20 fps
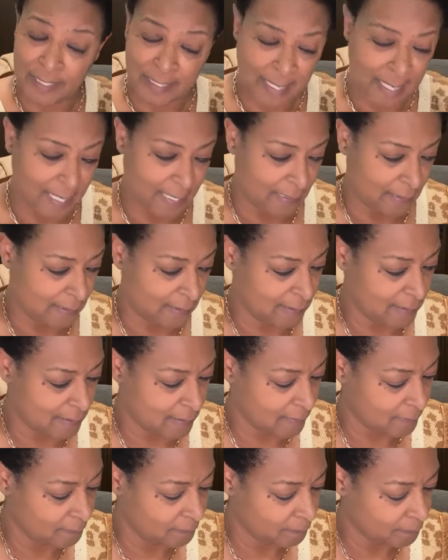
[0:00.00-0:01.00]

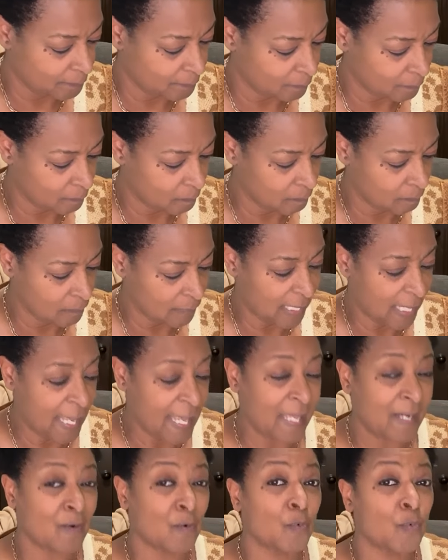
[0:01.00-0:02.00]
hands
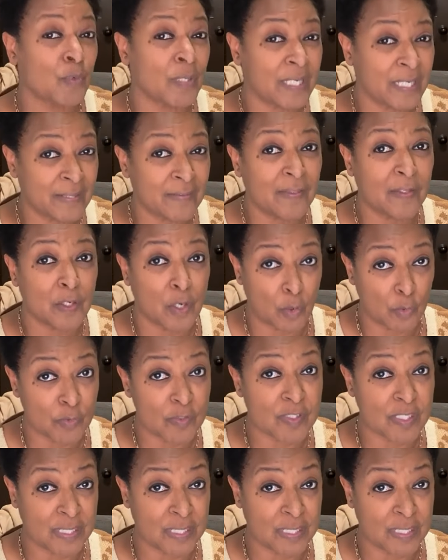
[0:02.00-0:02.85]
and reading the notes.